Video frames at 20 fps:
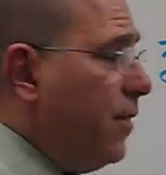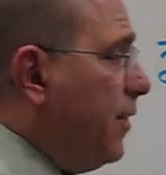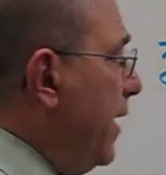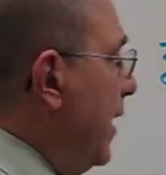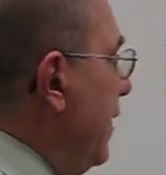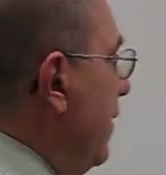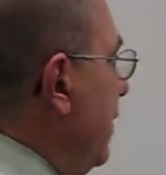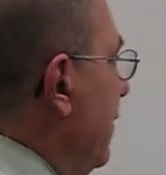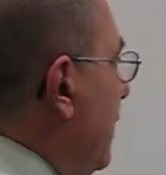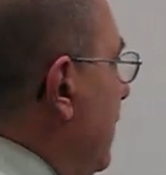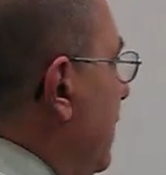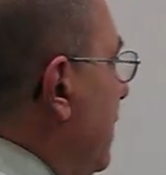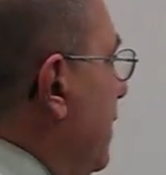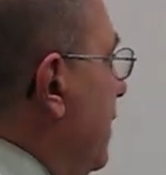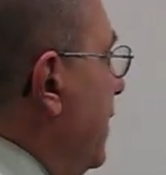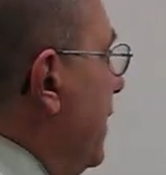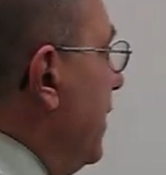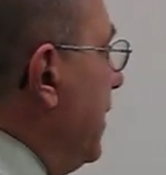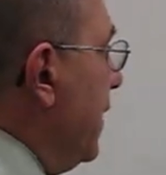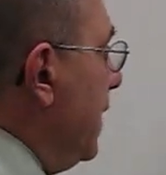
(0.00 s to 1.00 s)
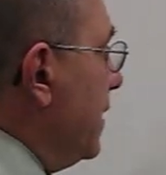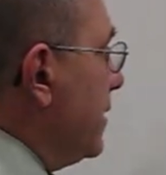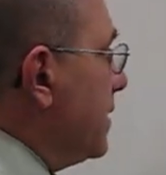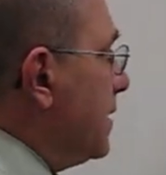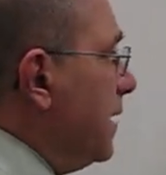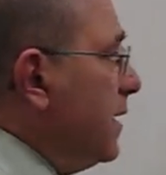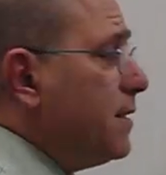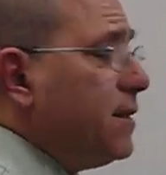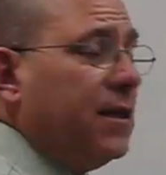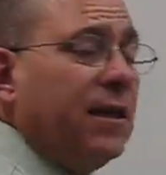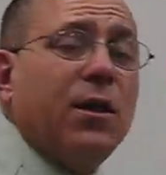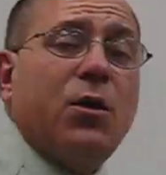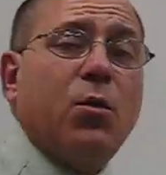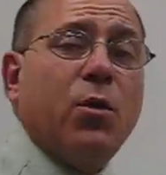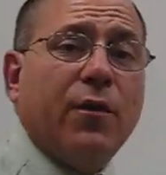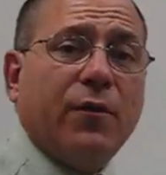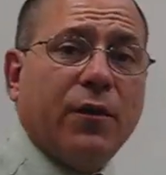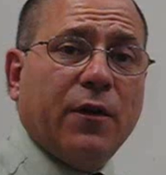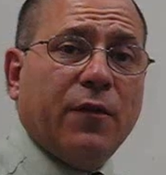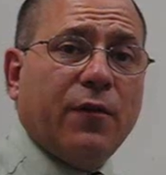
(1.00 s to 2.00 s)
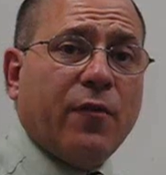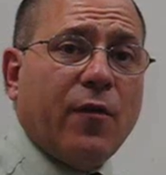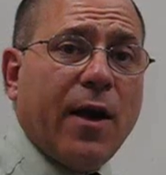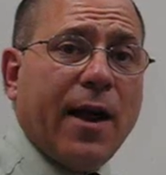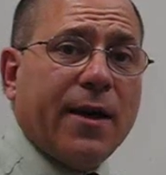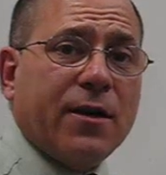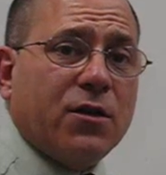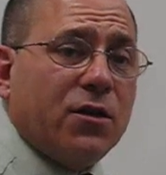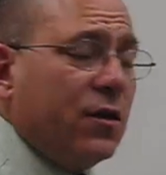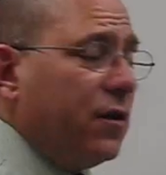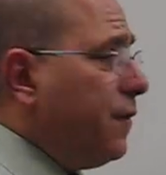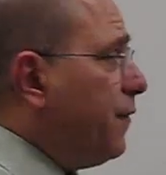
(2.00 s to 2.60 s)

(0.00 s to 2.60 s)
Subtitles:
then this is an equivalent fraction.